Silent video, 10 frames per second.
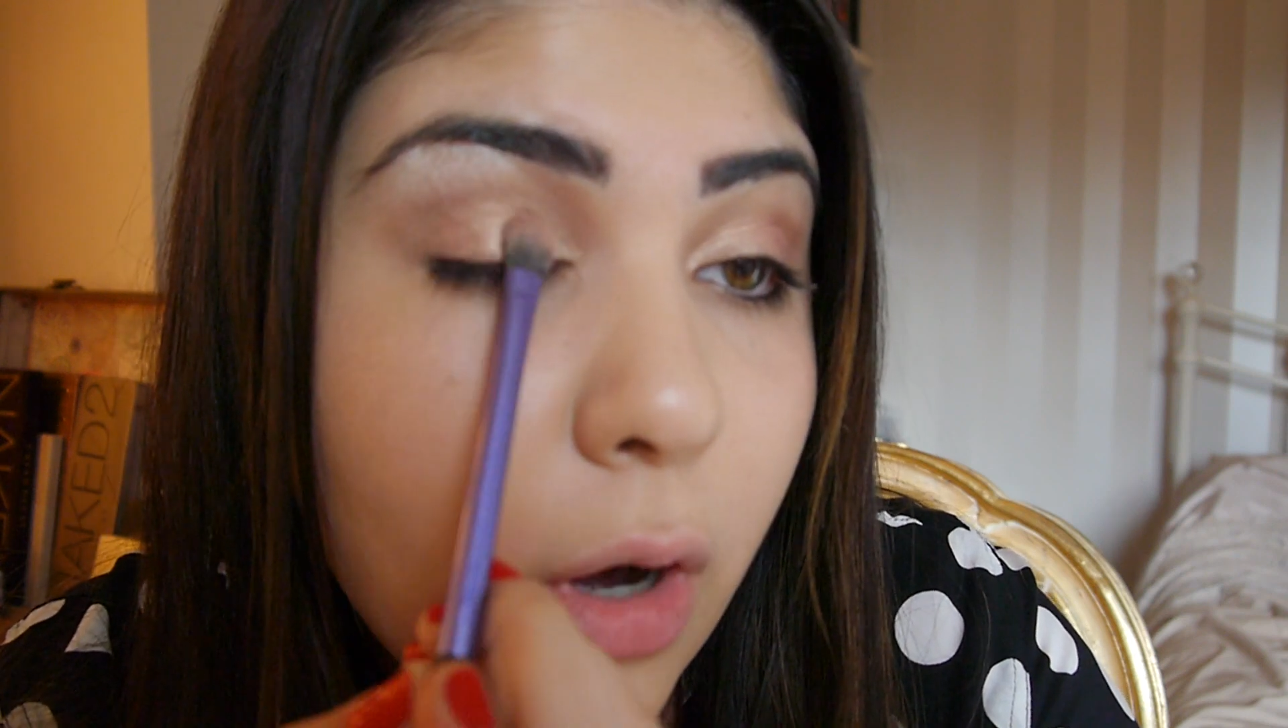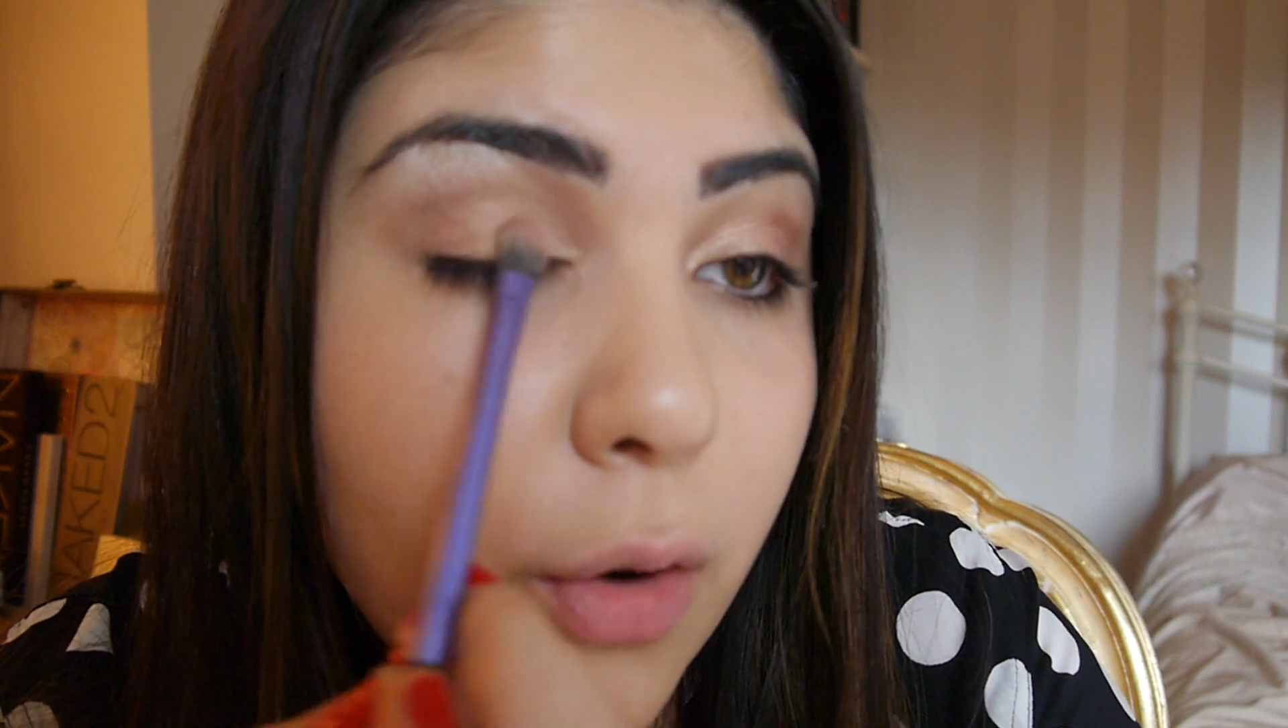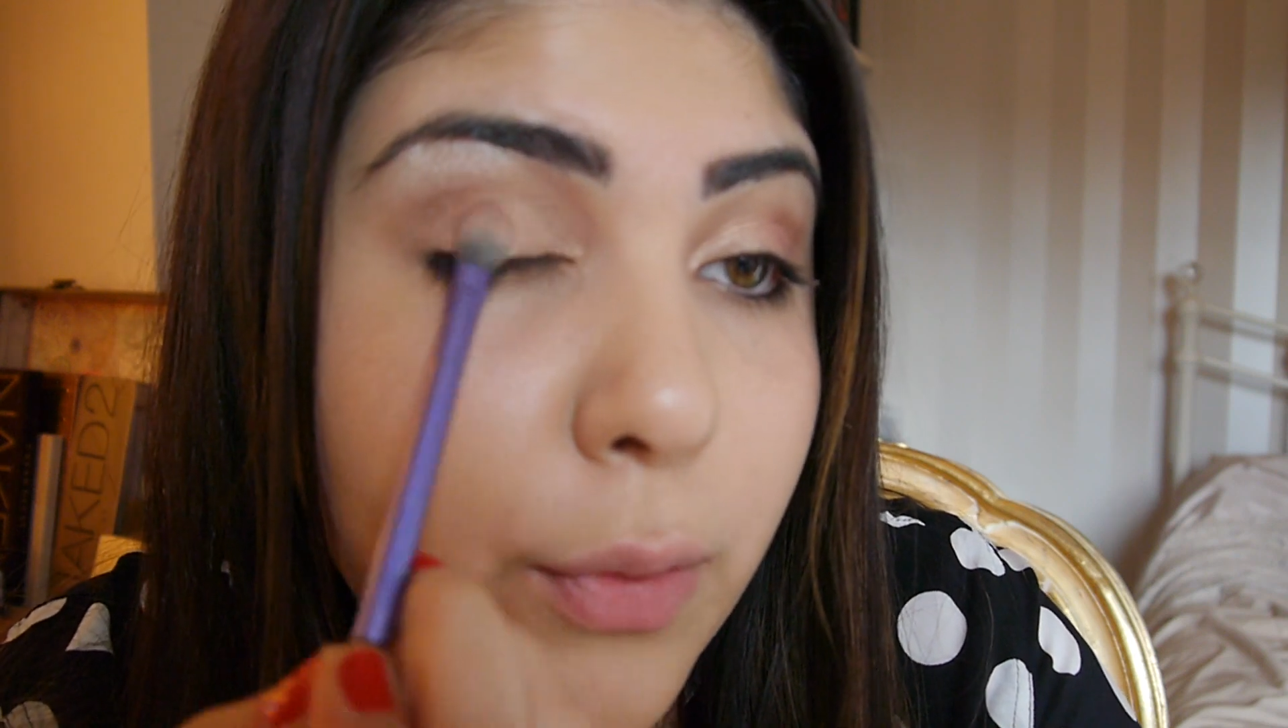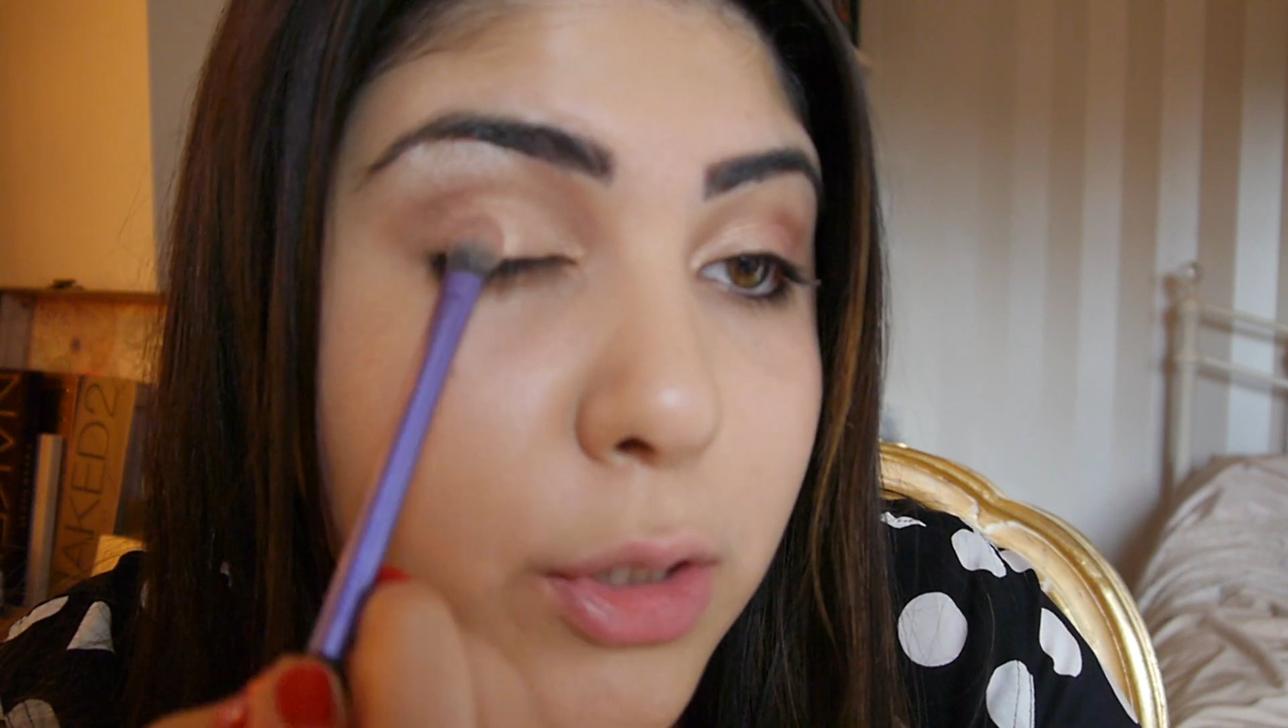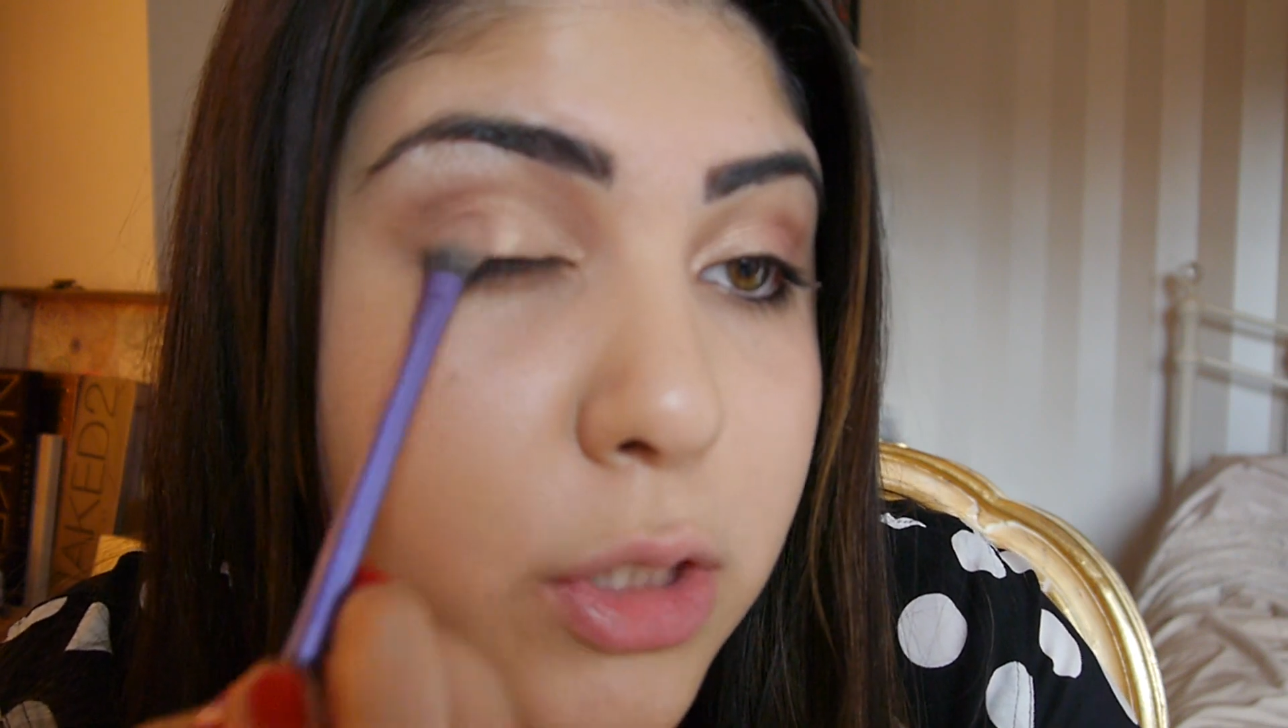
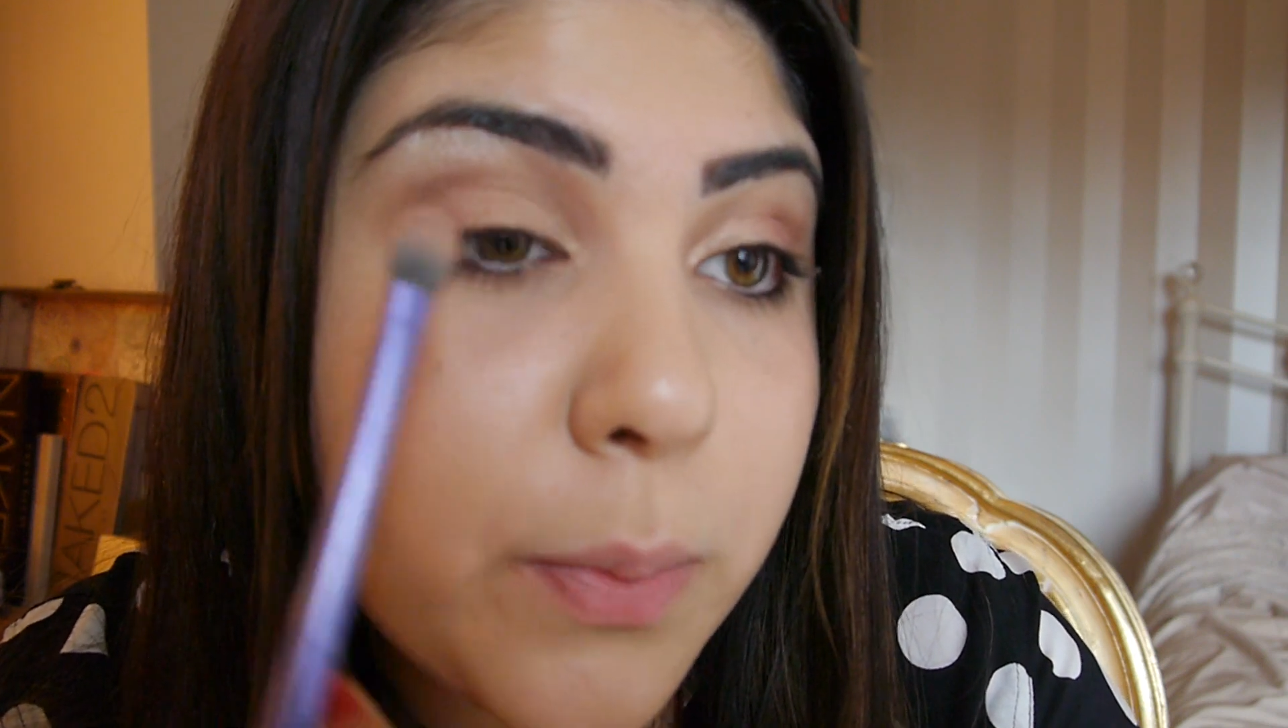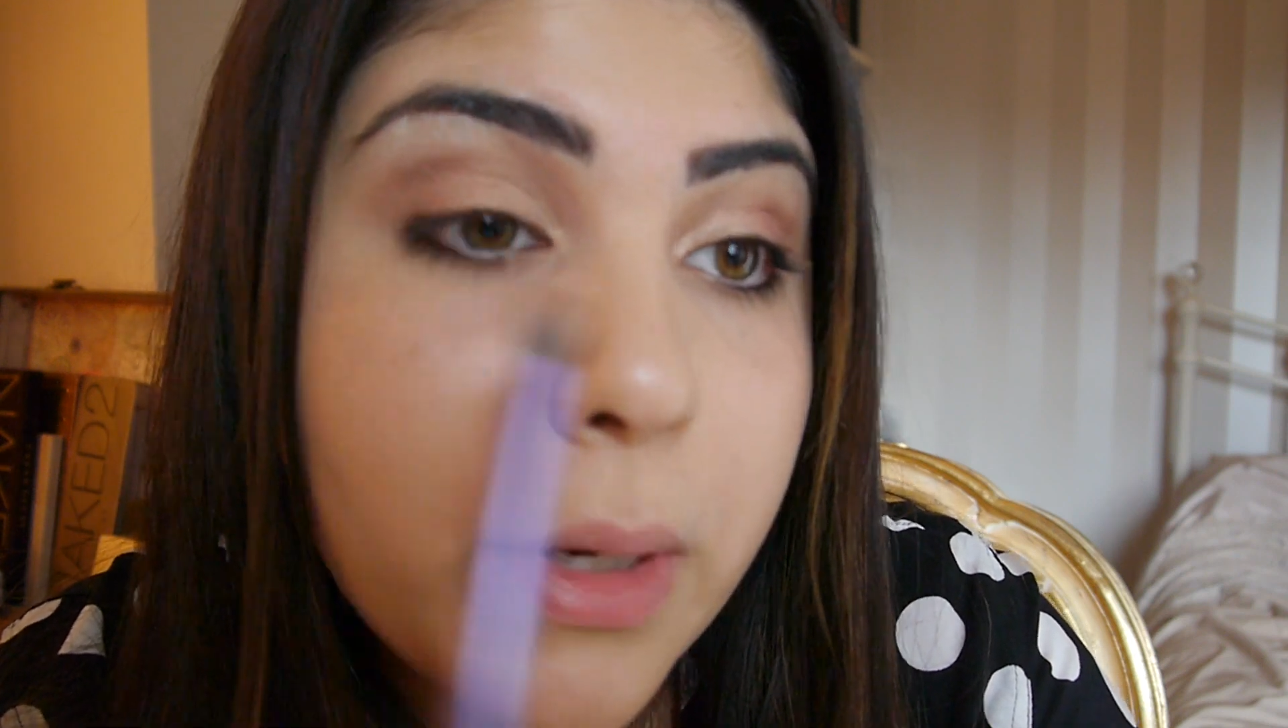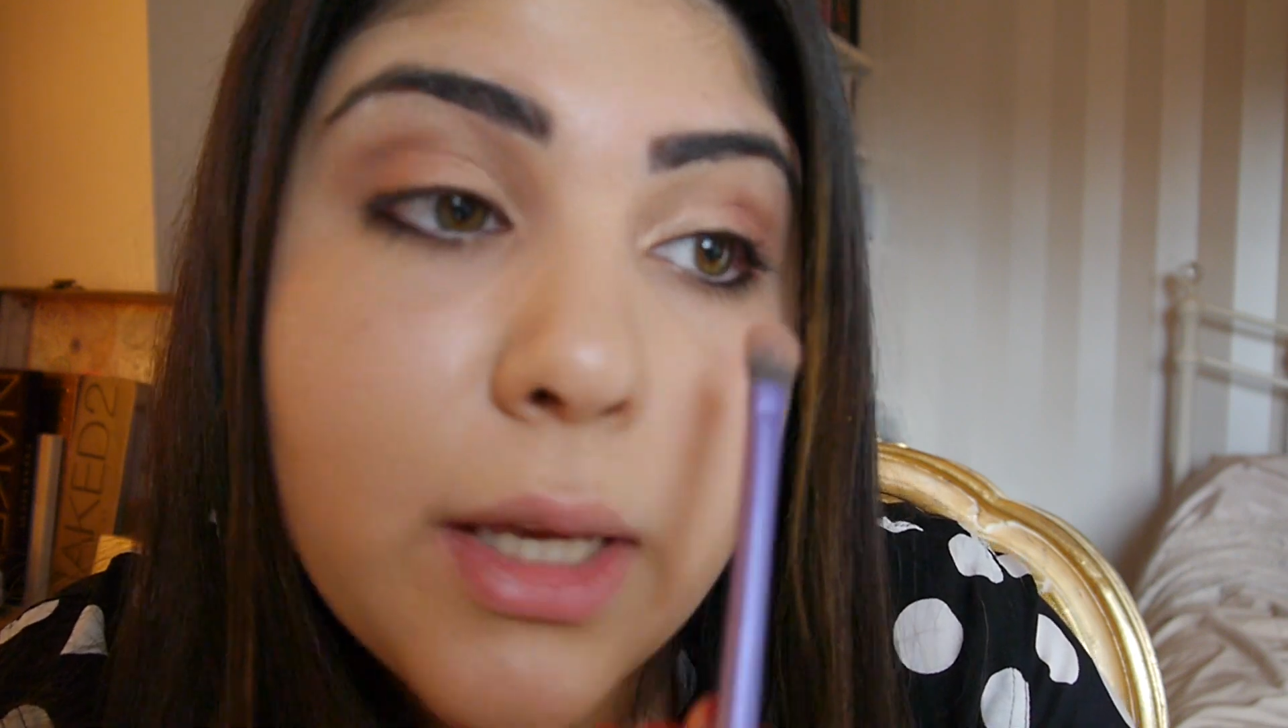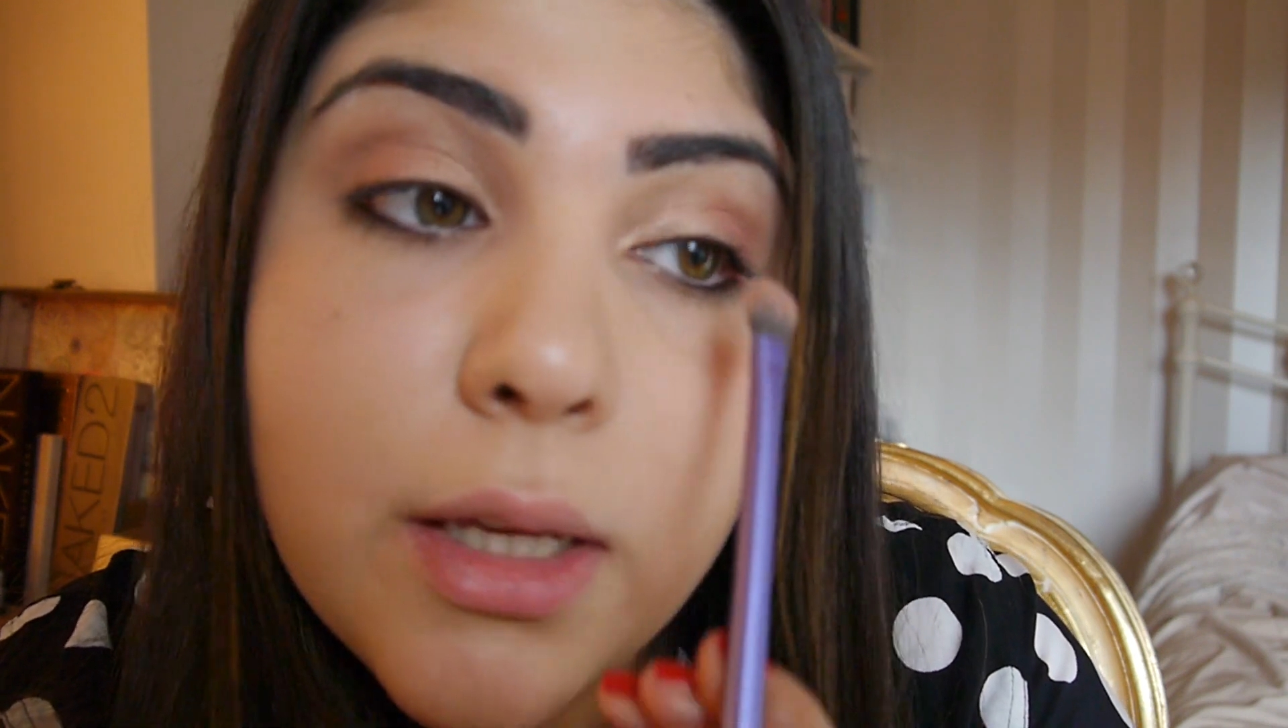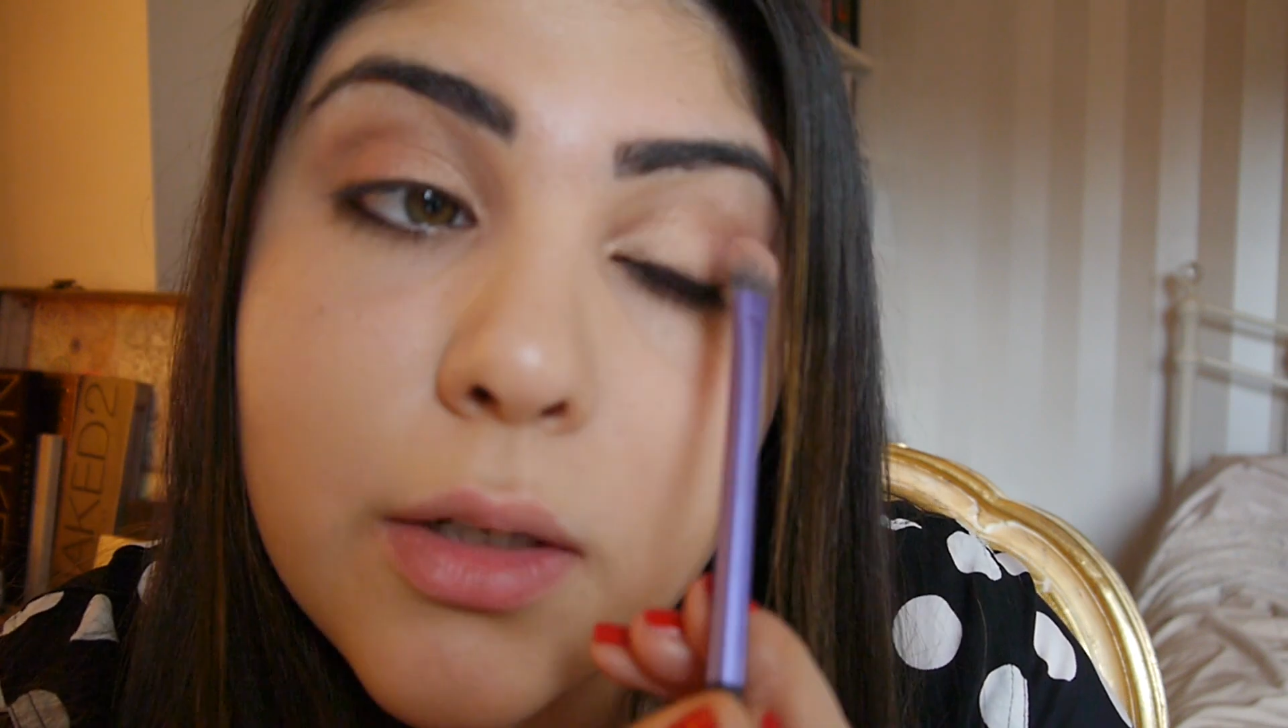orangey
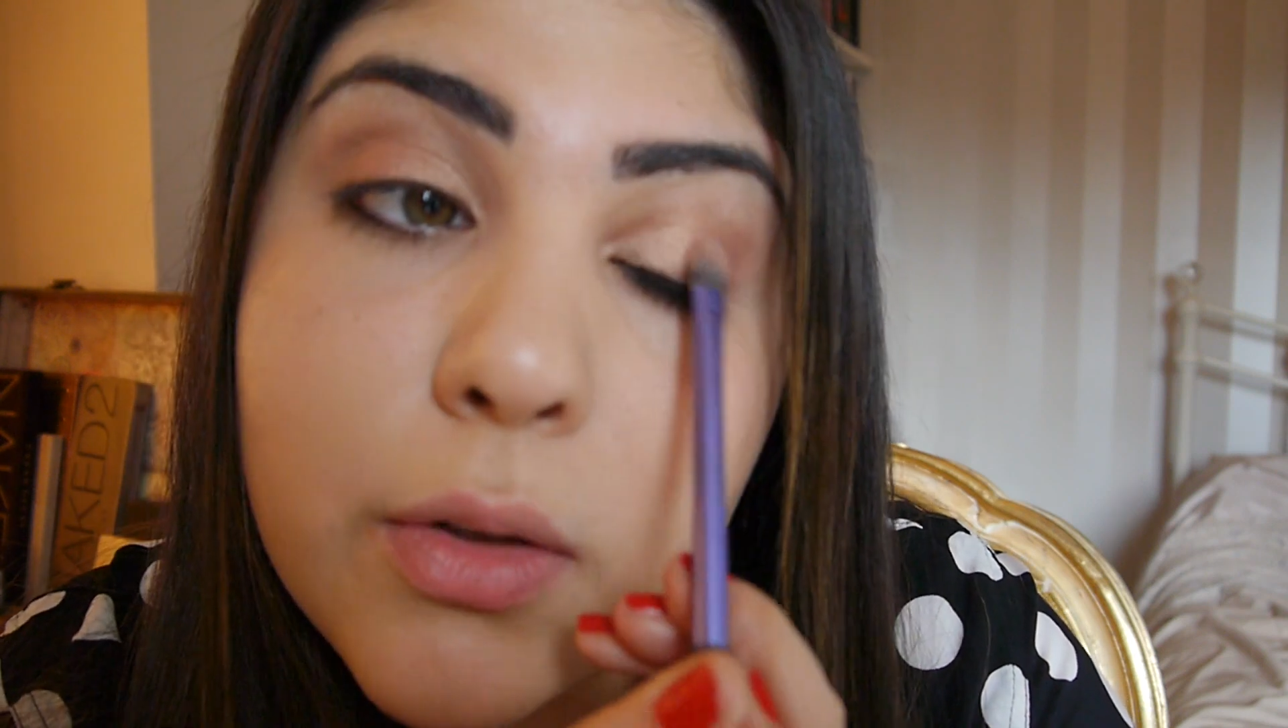pinky